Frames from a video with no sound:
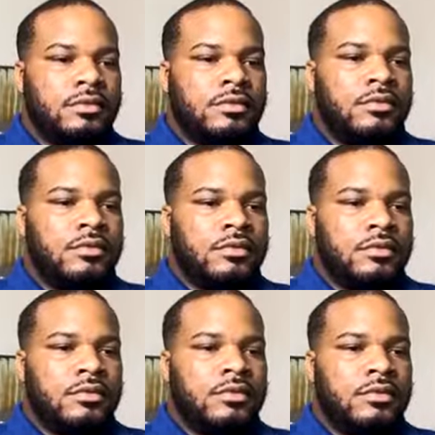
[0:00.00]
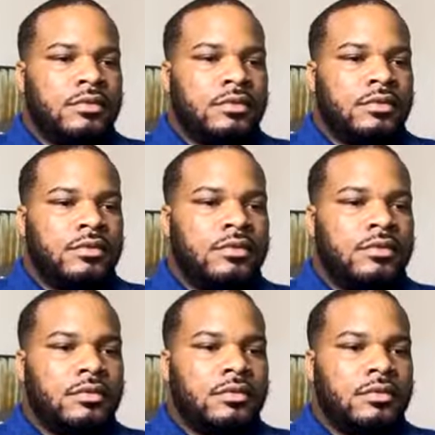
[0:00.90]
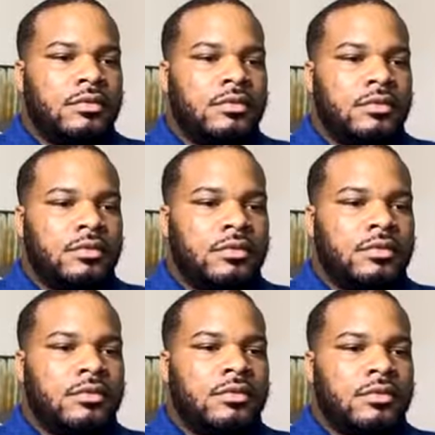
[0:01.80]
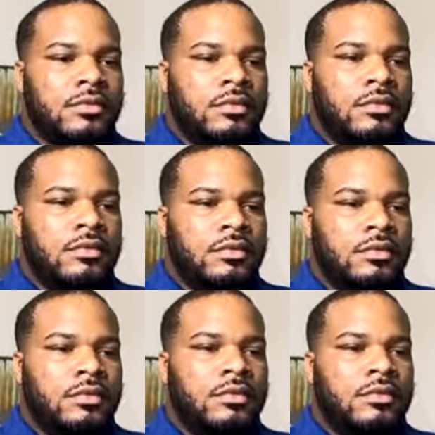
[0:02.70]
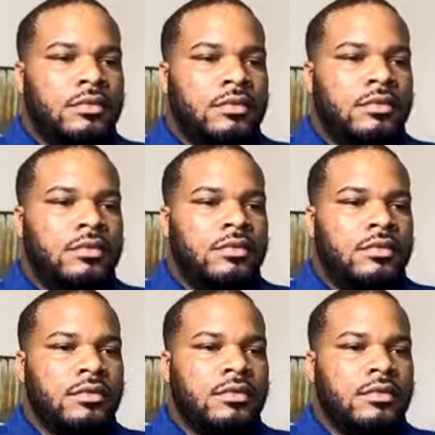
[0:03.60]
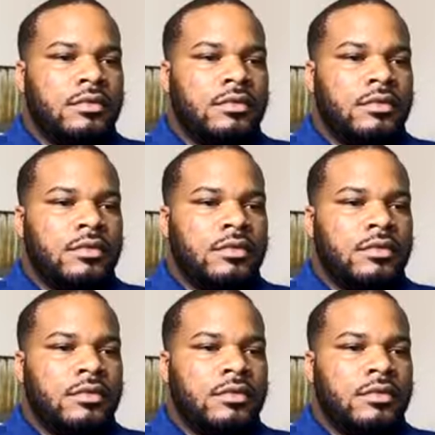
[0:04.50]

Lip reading: [no speech]